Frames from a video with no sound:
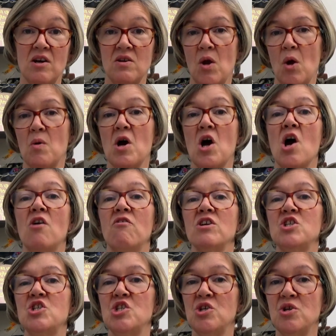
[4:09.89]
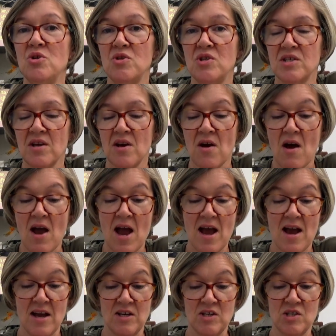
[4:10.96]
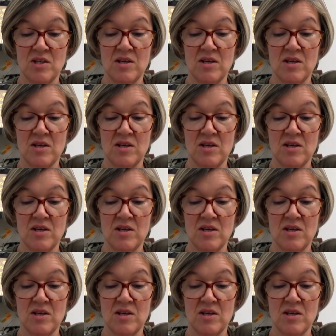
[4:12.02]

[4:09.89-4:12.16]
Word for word: you know, her a tutor and